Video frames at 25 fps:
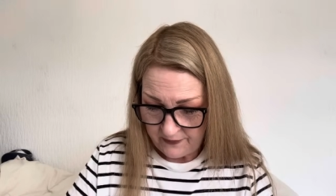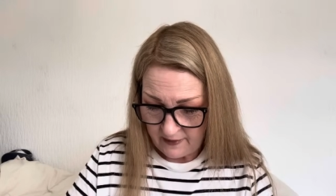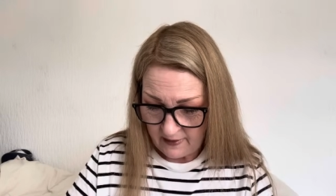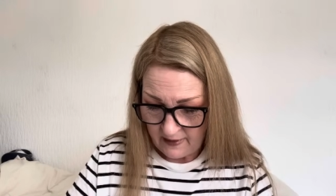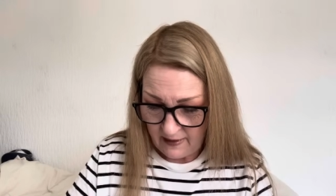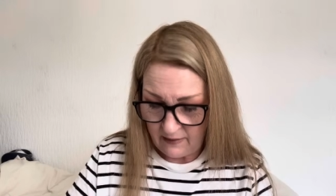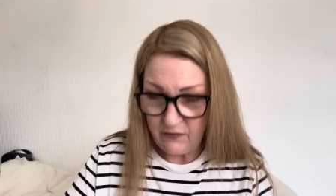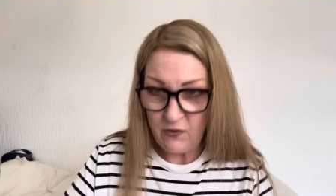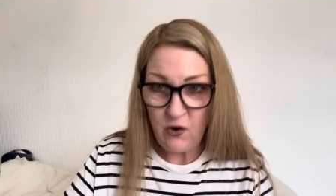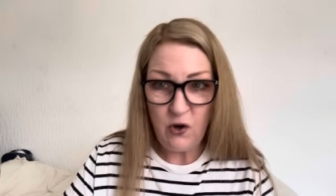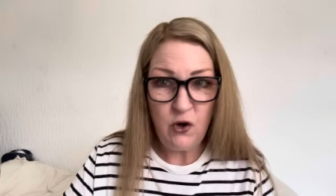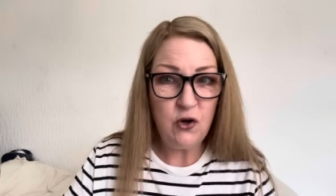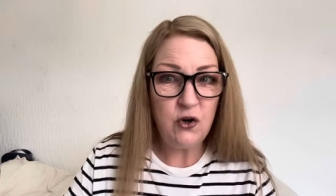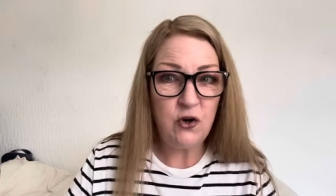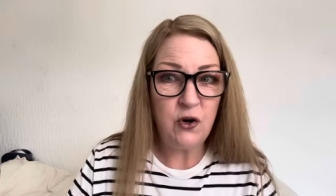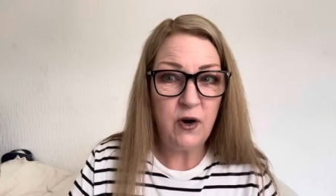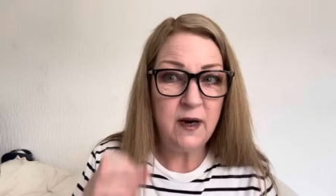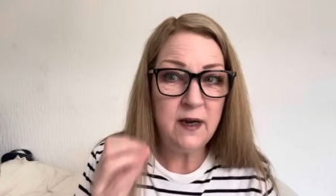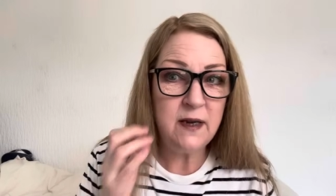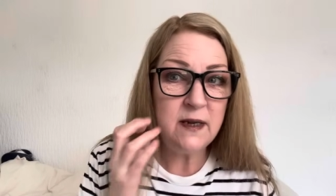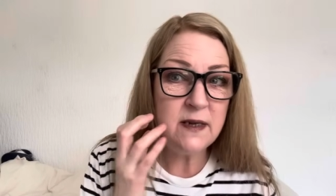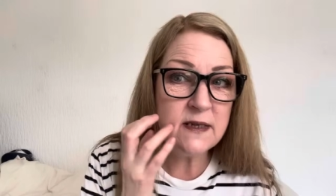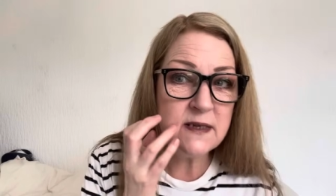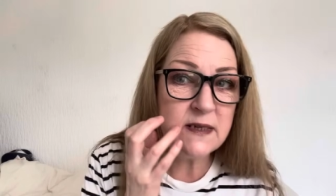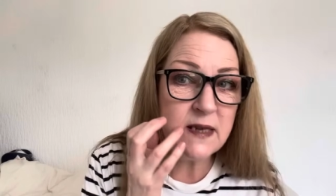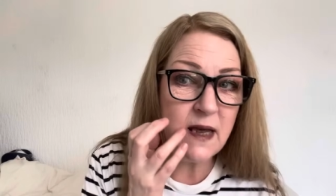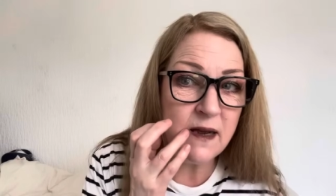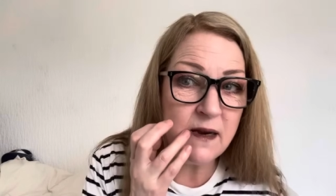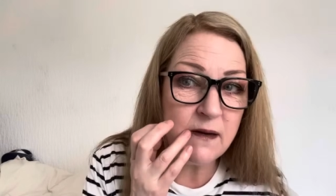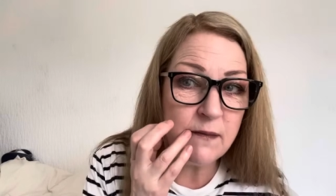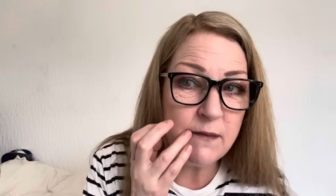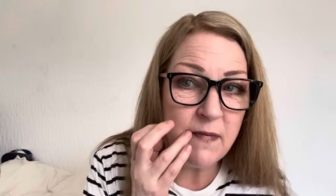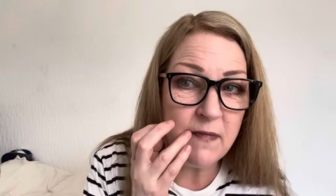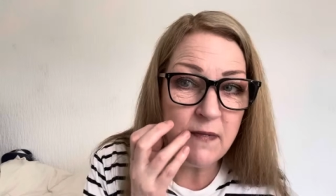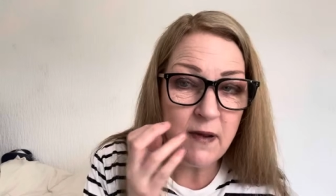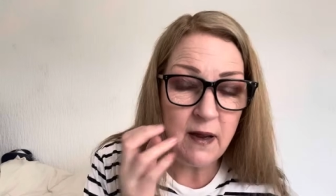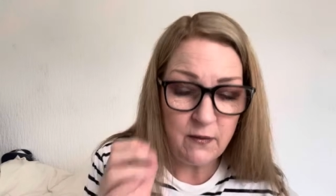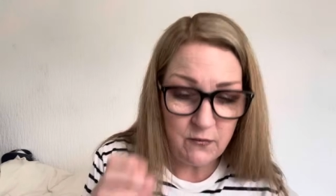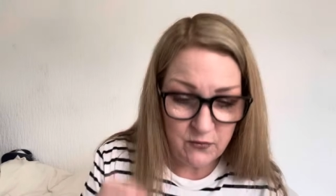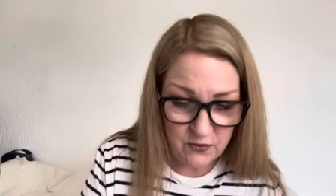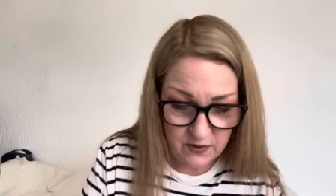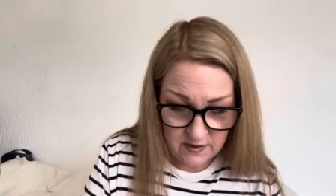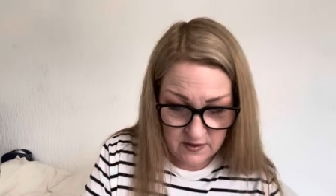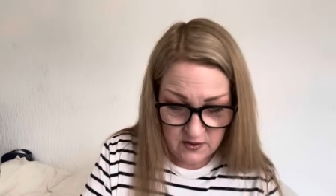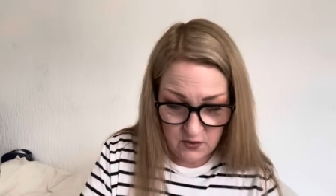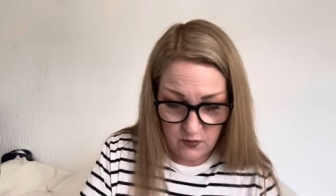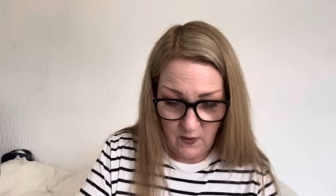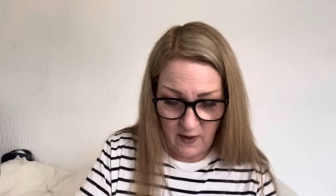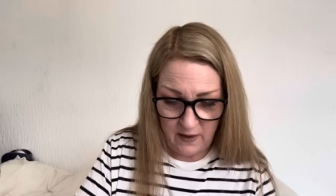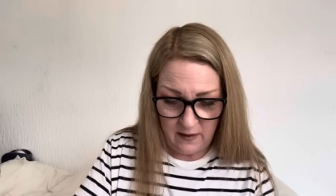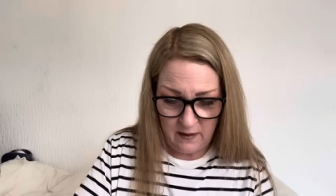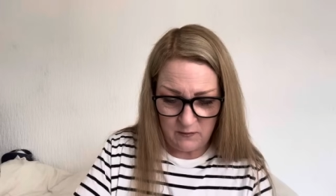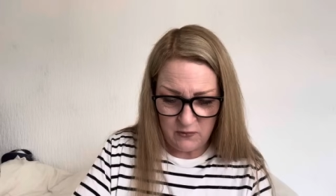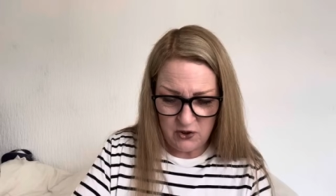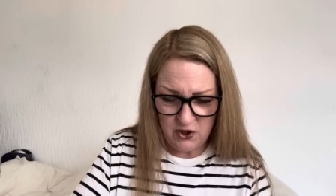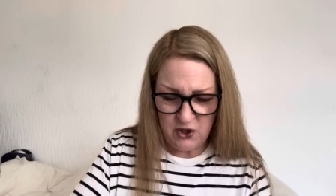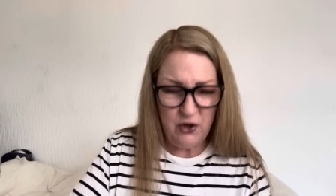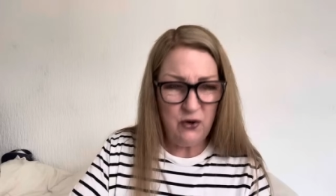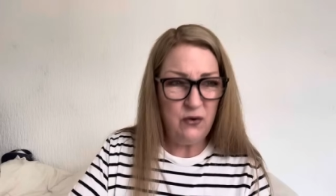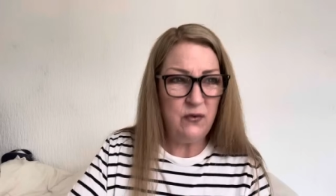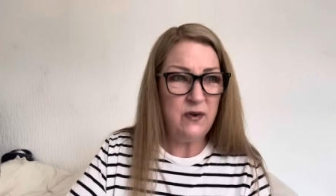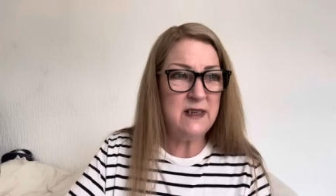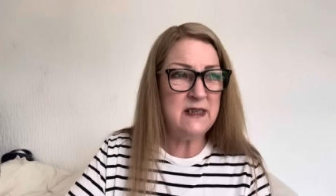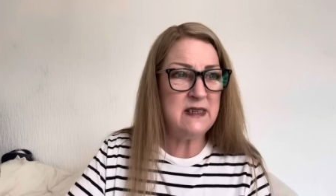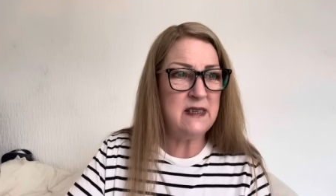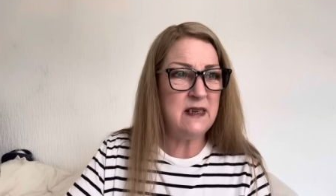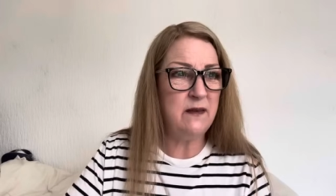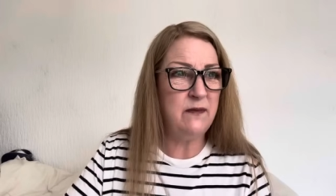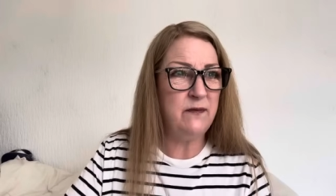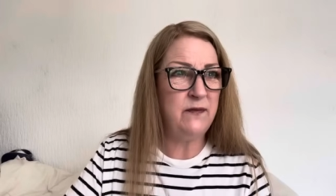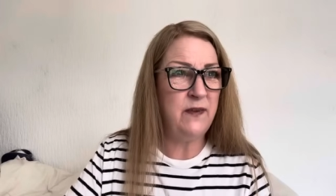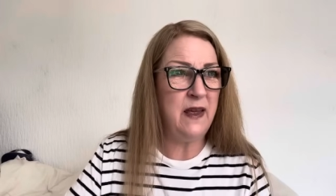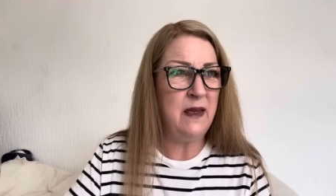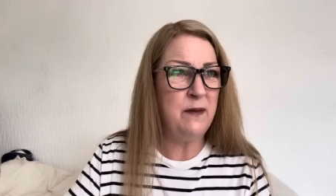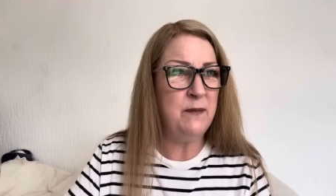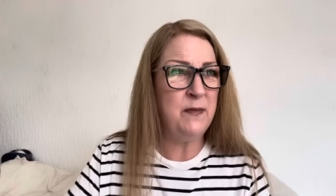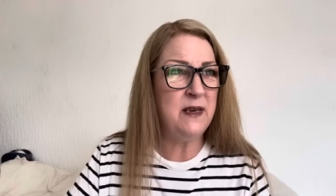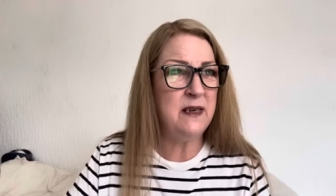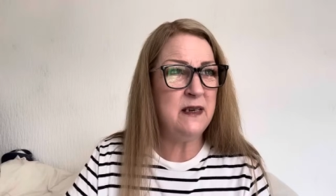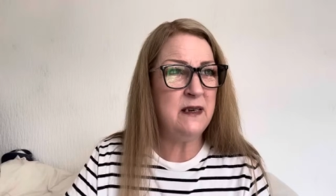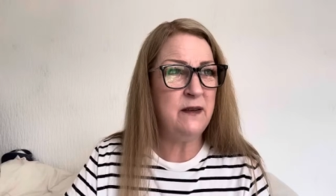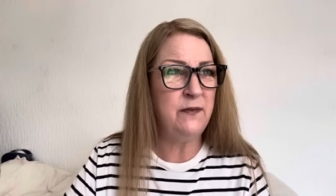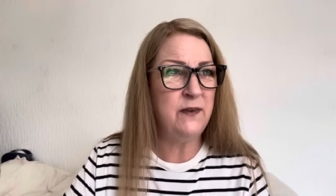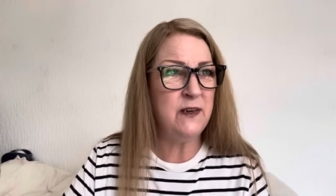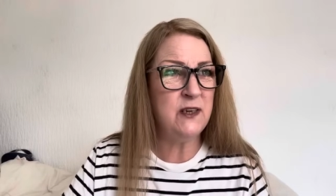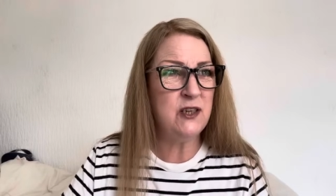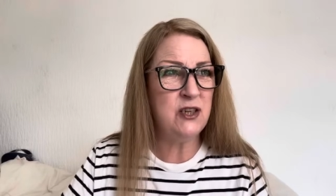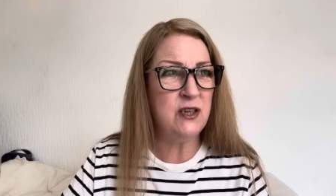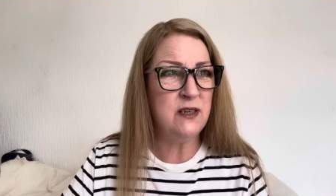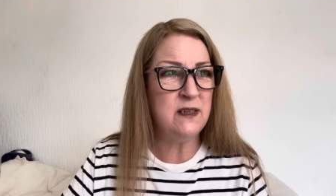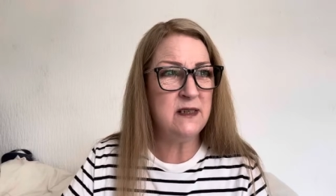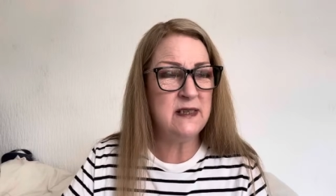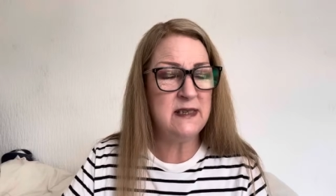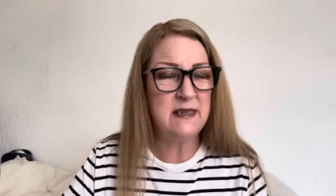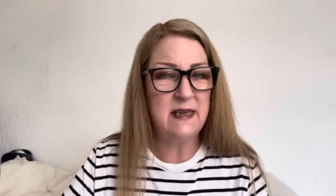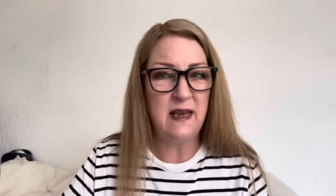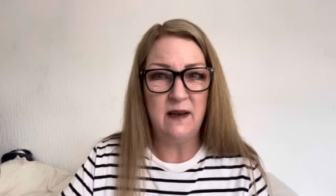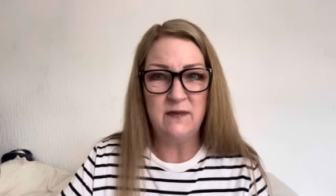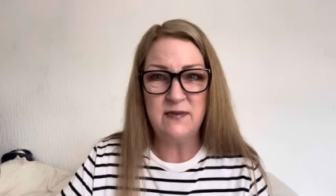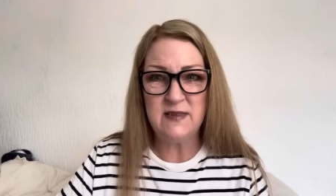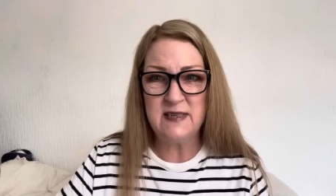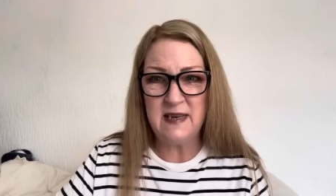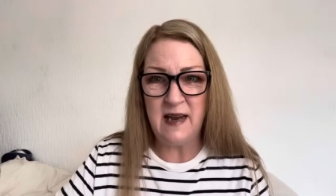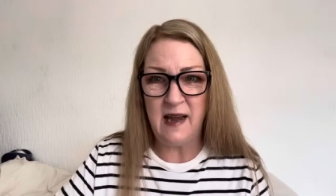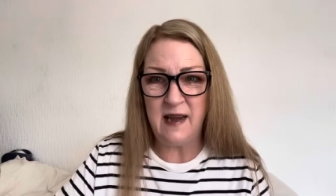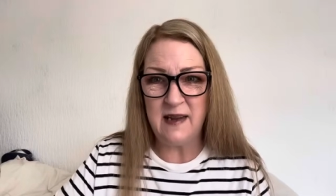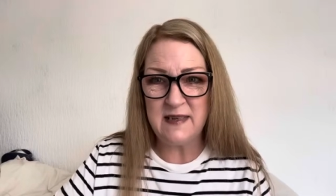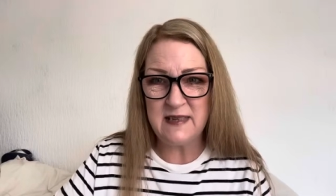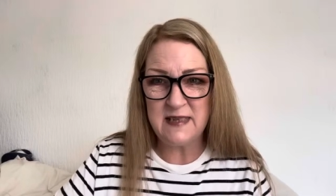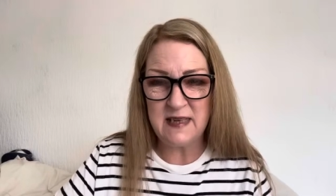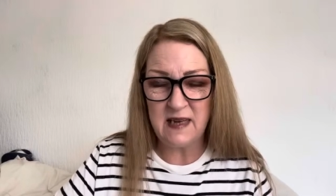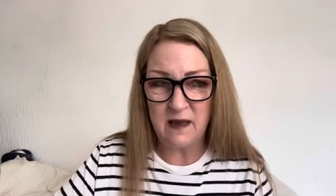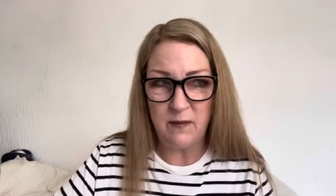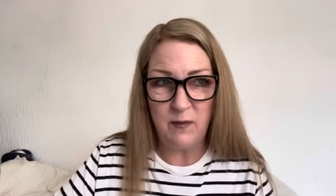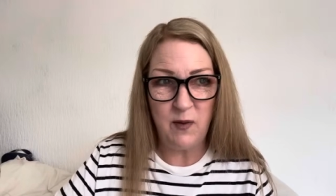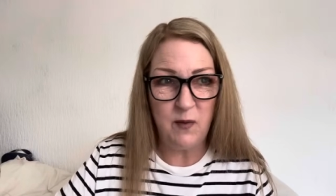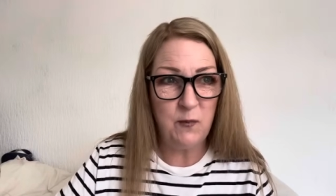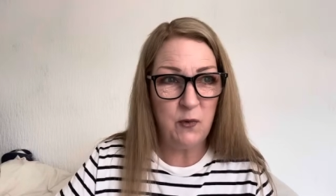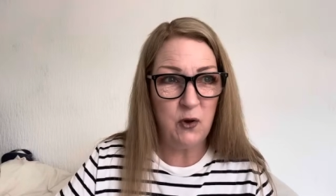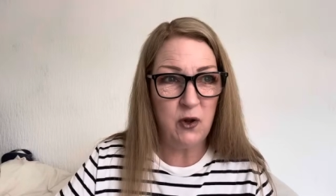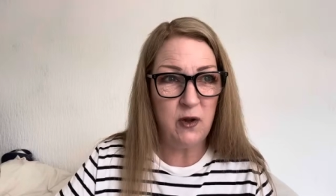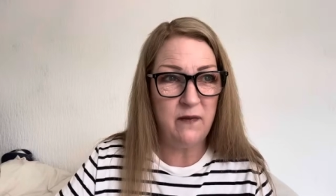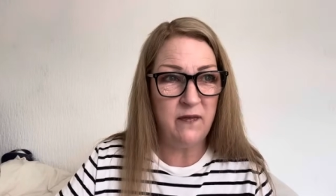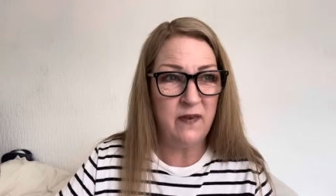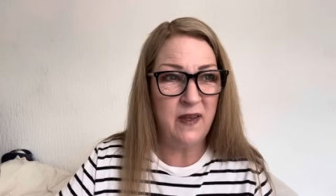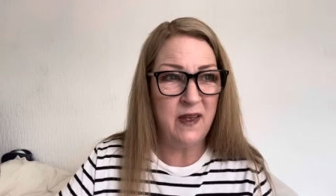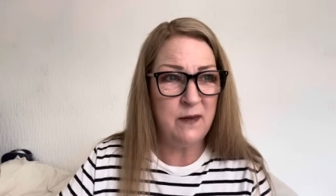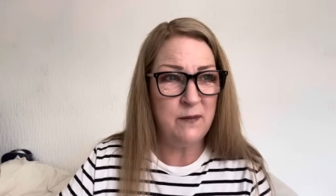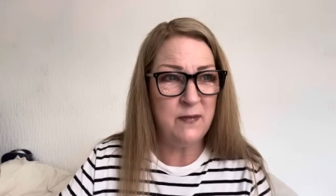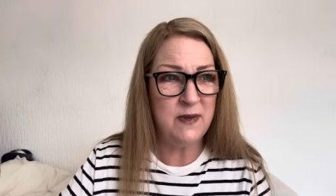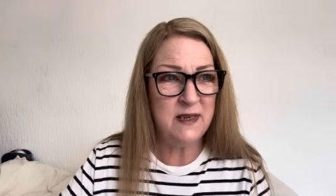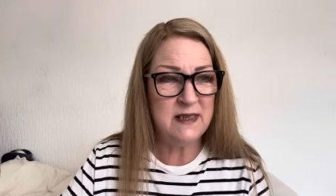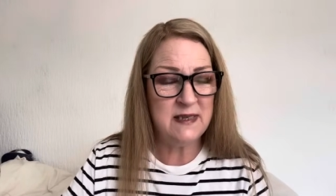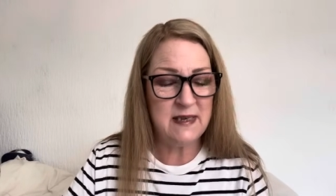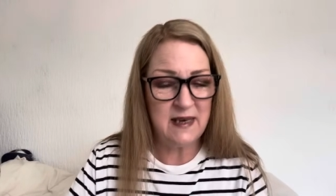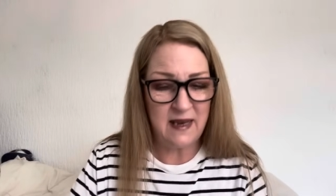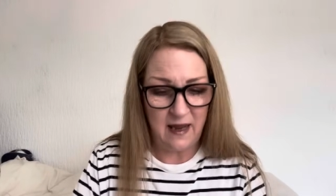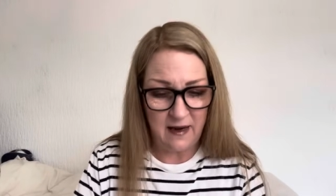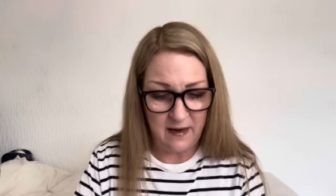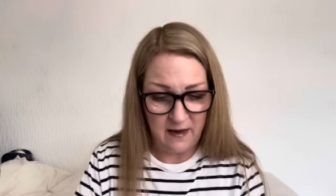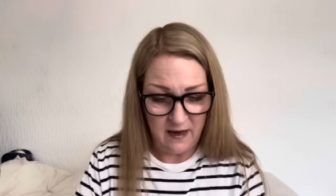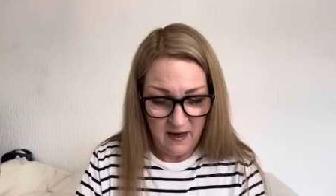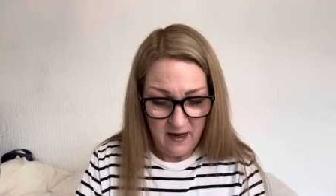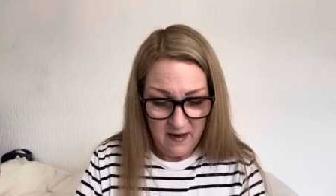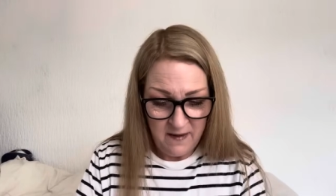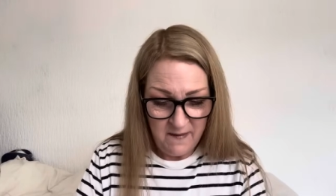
I've got a crack at side of my mouth as well. I'm sure it's a vitamin deficiency. I've started taking my multivitamins again.